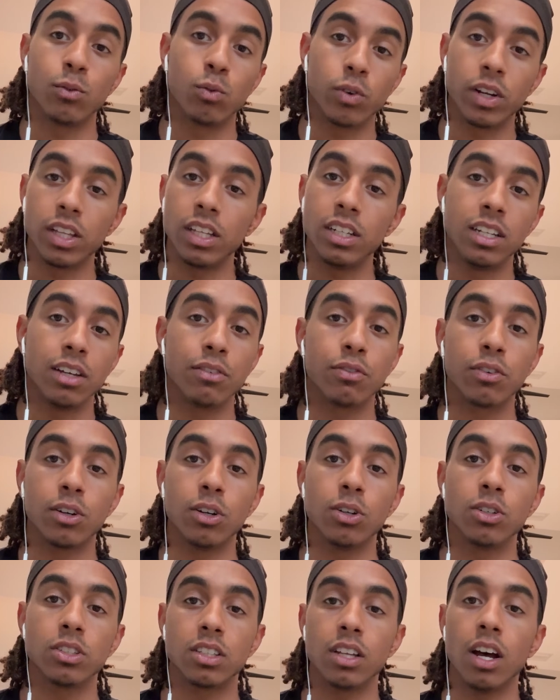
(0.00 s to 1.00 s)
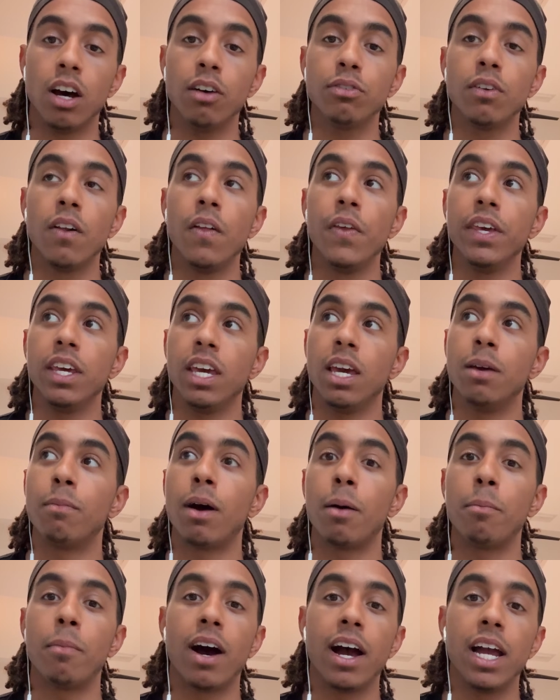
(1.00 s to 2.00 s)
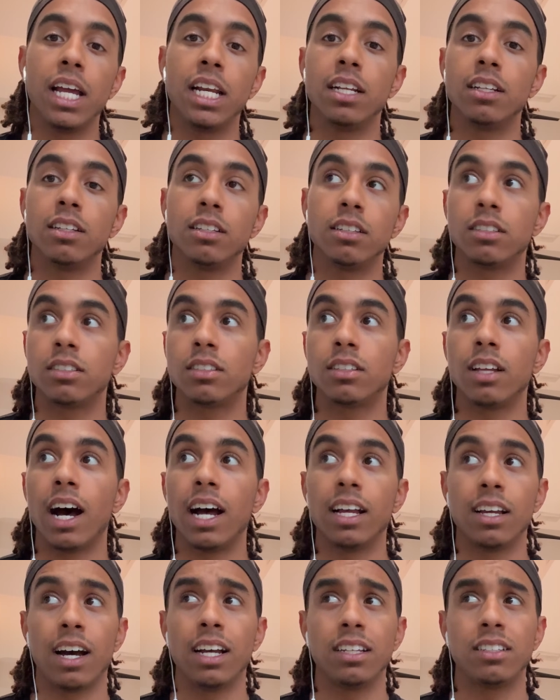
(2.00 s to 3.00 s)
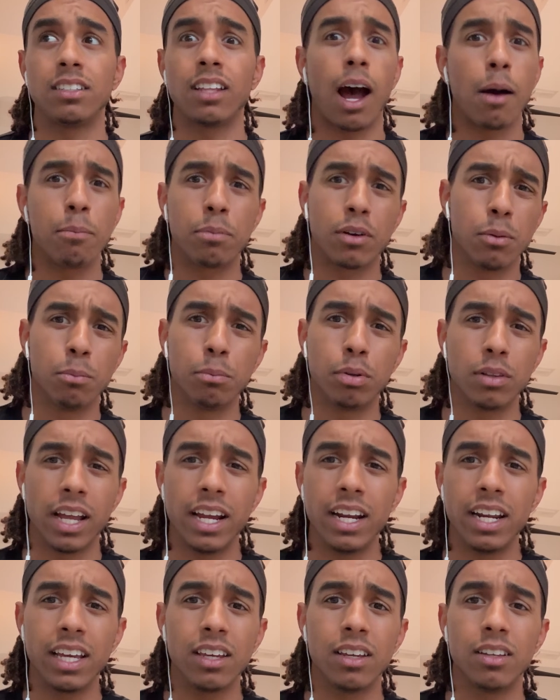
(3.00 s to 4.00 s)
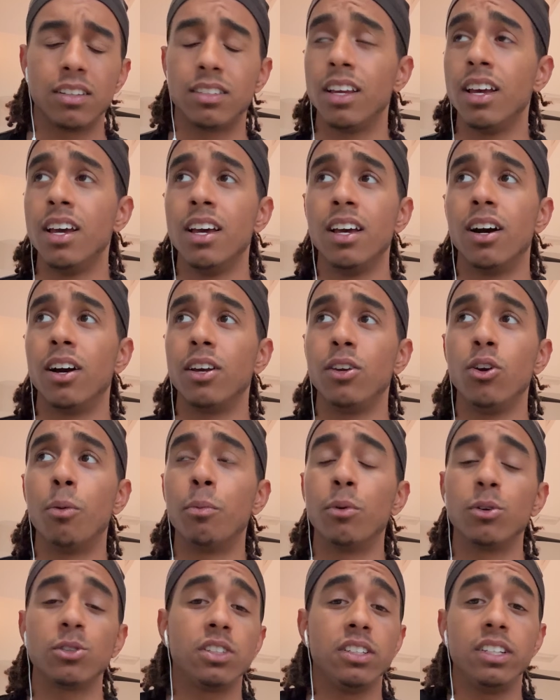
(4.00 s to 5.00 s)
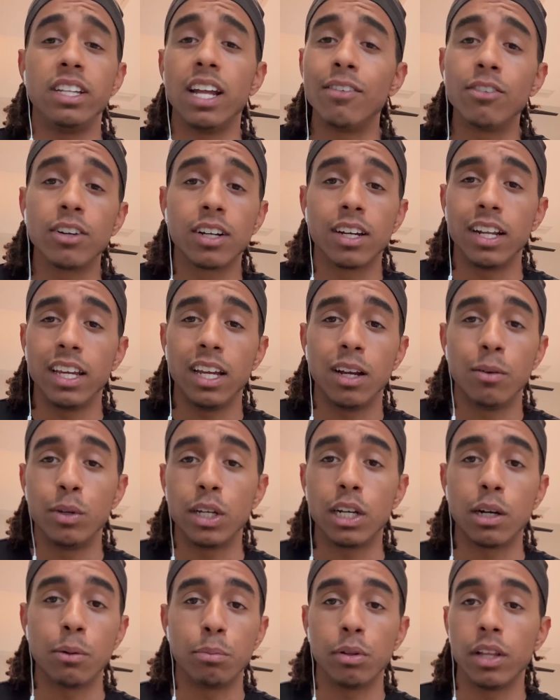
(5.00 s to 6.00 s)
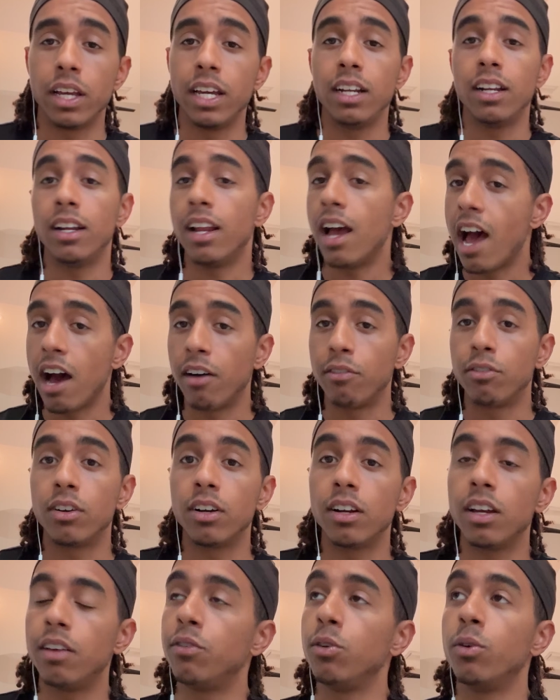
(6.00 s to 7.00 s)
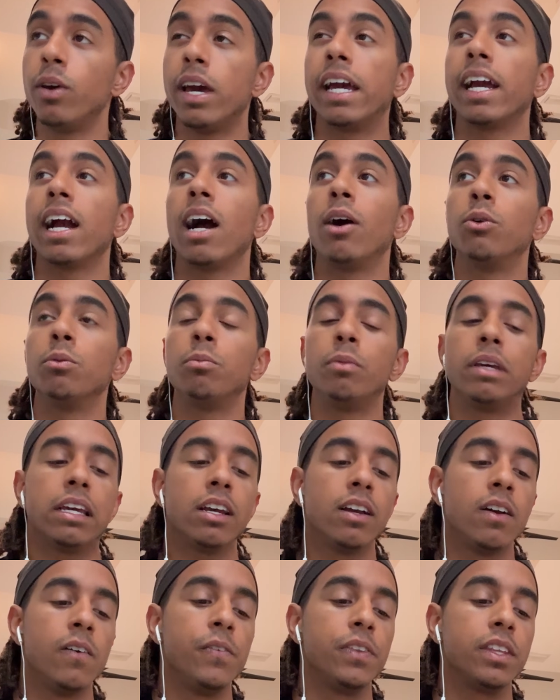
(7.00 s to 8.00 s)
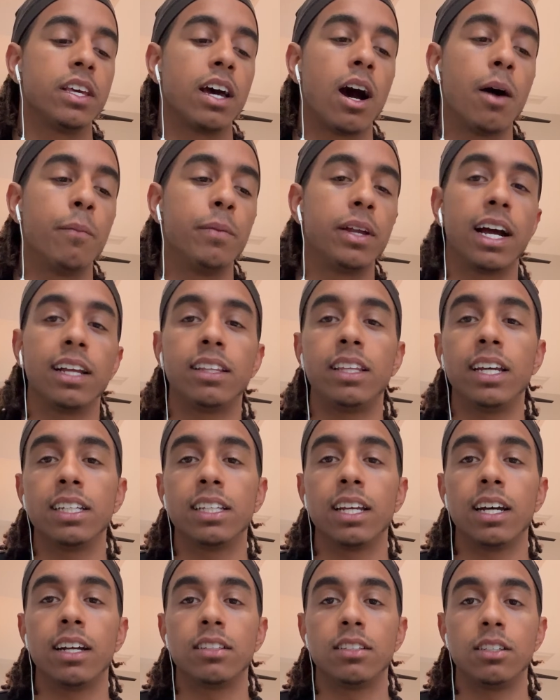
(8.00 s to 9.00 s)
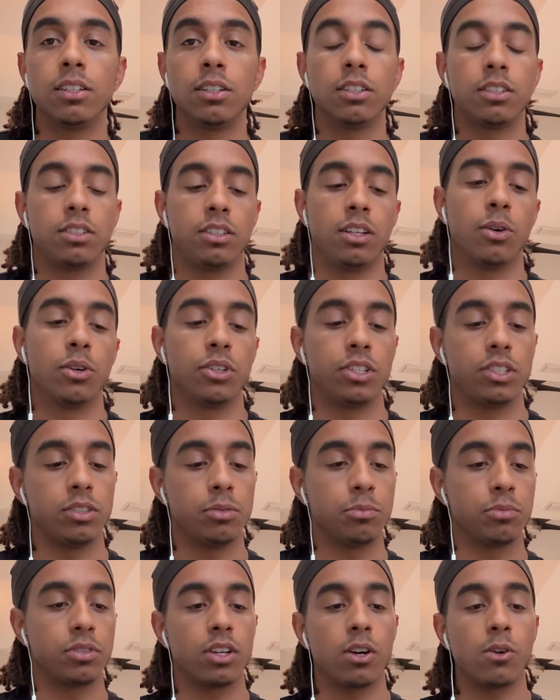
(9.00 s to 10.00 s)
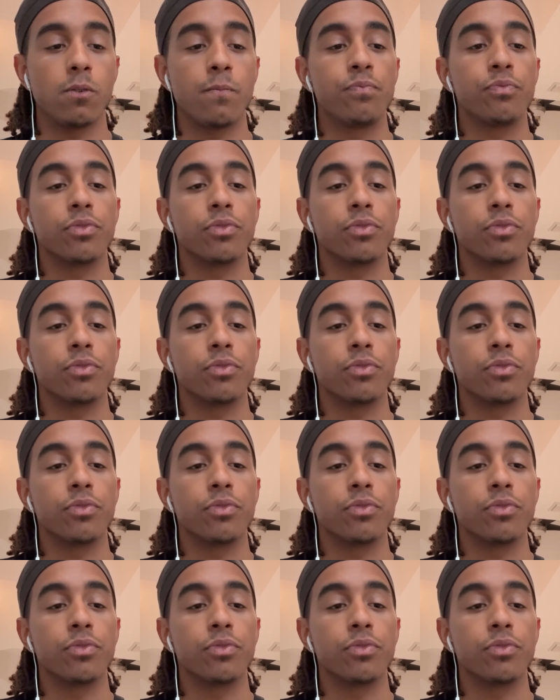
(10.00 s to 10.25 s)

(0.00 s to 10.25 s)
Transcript: really difficult stuff in my mind, and I stopped complaining. You're almost never going to hear me complain ever if you hang out with me. And I think that to Stoicism. So